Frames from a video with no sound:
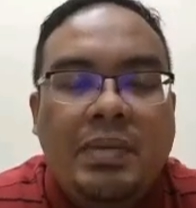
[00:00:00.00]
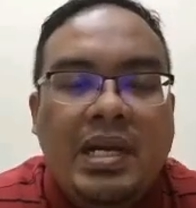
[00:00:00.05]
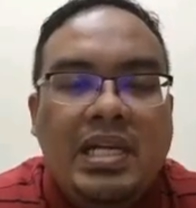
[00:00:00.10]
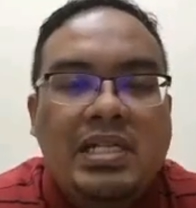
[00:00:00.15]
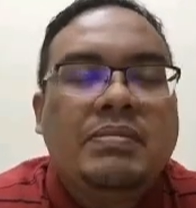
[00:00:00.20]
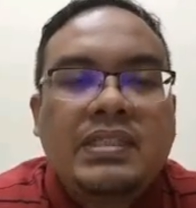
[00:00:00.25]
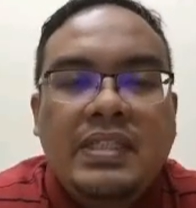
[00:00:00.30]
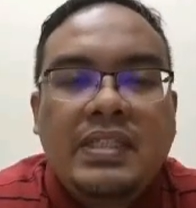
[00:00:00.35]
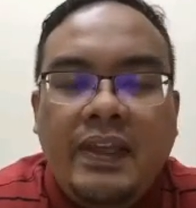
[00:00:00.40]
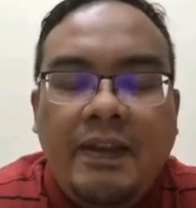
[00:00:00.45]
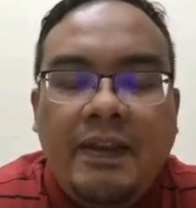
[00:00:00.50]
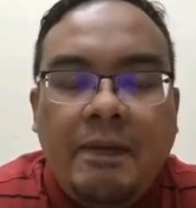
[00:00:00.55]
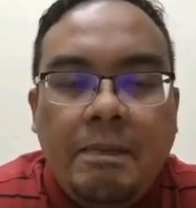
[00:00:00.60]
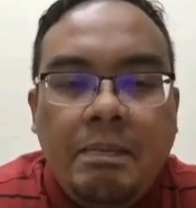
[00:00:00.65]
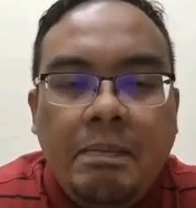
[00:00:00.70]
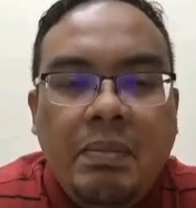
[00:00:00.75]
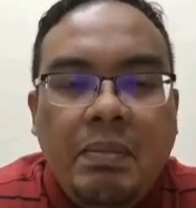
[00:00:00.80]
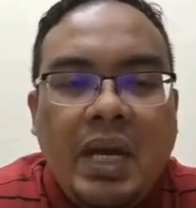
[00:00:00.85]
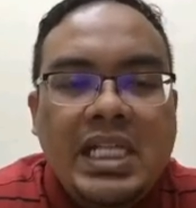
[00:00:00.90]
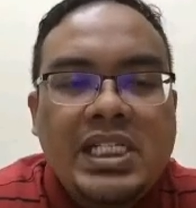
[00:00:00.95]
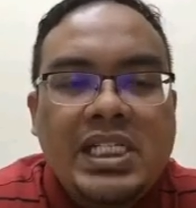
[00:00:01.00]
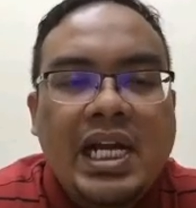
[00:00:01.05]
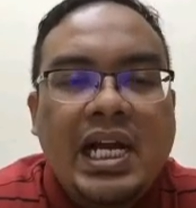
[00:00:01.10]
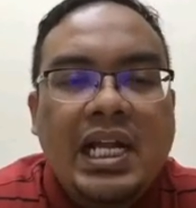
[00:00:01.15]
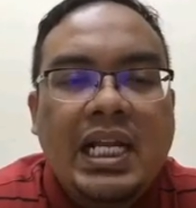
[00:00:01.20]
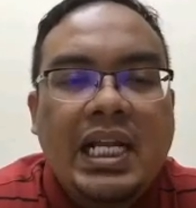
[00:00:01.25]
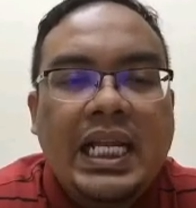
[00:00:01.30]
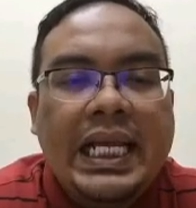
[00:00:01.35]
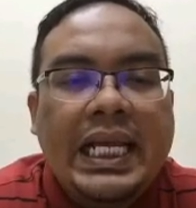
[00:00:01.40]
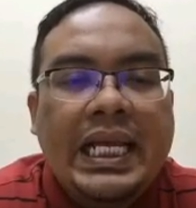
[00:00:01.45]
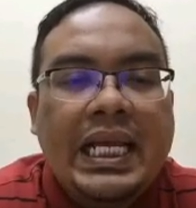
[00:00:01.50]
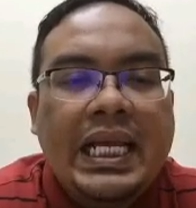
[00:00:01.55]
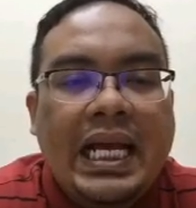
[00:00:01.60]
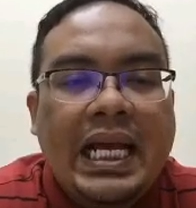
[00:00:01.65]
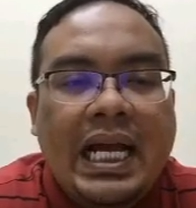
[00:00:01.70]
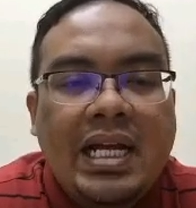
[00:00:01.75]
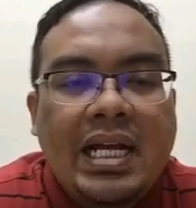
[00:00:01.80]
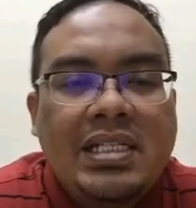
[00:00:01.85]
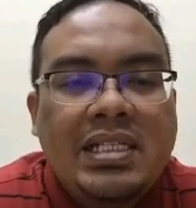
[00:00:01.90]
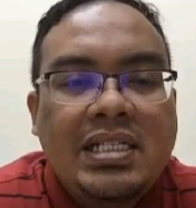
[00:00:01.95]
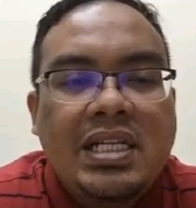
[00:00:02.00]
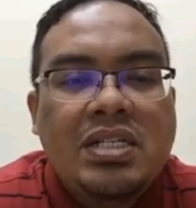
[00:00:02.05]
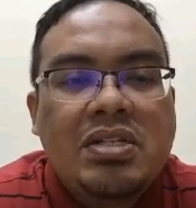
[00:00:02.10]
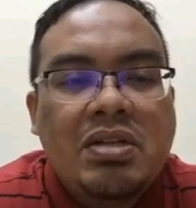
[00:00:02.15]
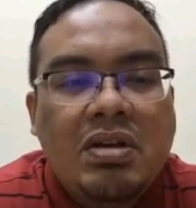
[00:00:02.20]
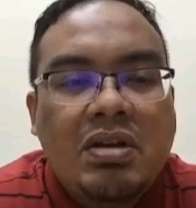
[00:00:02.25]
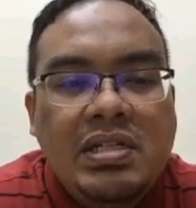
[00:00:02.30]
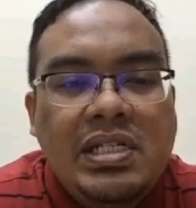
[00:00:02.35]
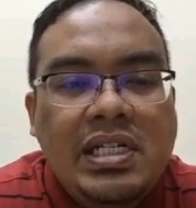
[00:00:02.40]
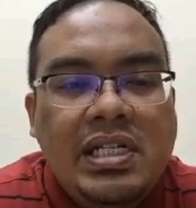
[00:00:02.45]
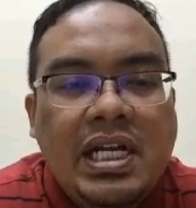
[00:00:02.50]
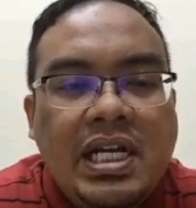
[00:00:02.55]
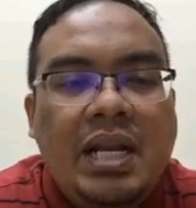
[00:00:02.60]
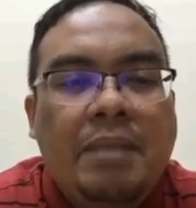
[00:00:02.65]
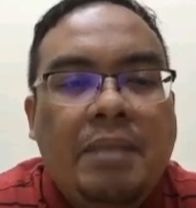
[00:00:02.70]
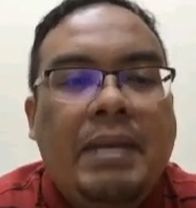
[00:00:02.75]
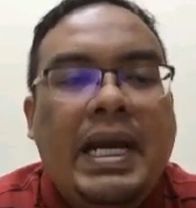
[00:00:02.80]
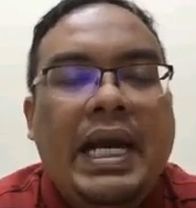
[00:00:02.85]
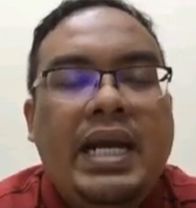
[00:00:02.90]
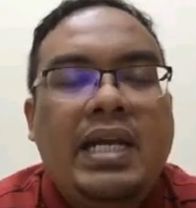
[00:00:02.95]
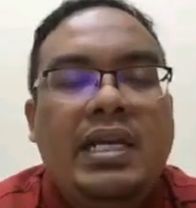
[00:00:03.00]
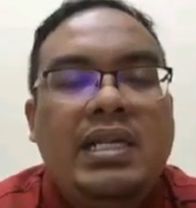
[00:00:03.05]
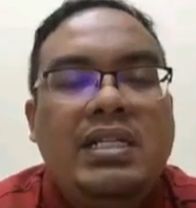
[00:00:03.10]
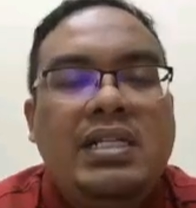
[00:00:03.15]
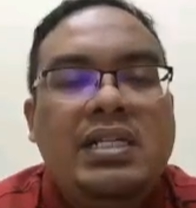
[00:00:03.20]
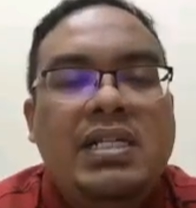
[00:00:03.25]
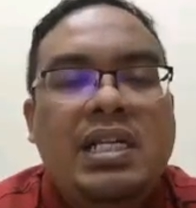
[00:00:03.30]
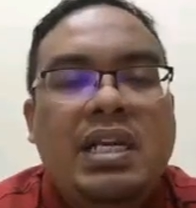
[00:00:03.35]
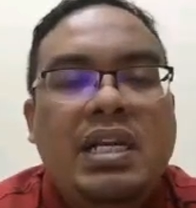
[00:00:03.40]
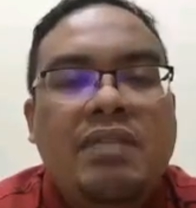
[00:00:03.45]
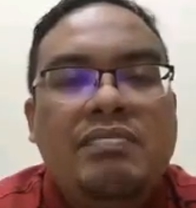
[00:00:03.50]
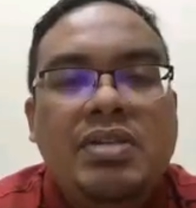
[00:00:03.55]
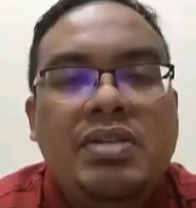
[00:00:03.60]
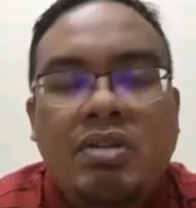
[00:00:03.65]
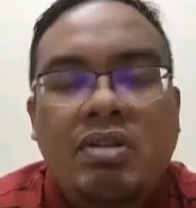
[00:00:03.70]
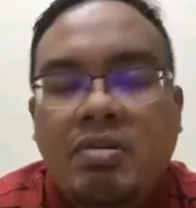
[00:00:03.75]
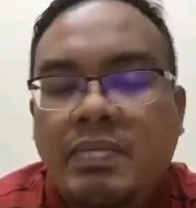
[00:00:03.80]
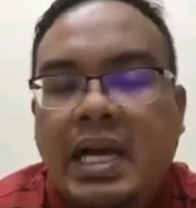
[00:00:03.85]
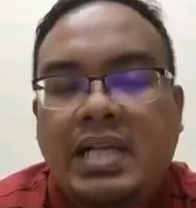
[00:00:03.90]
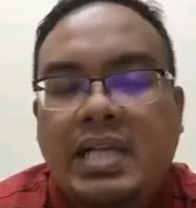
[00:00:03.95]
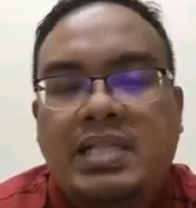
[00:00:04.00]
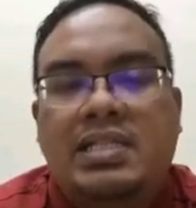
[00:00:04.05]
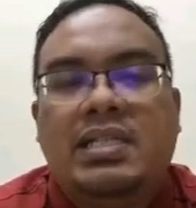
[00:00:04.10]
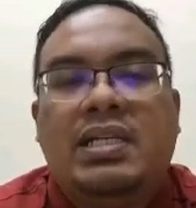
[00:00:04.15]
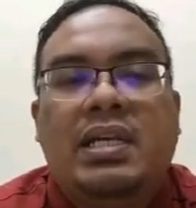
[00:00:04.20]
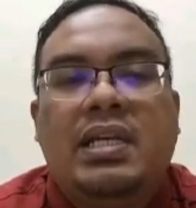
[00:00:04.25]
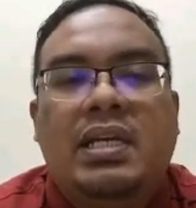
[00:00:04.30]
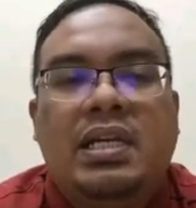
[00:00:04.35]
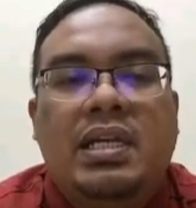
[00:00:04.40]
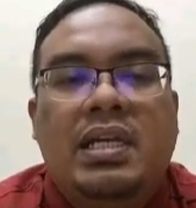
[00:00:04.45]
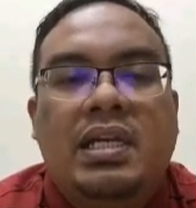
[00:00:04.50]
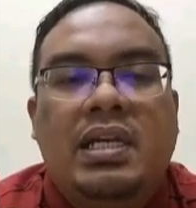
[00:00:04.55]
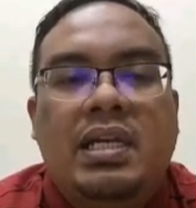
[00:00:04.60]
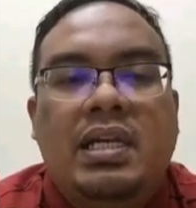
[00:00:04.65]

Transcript: Your parents, my child answer is logical, but the teacher gives 0 marks.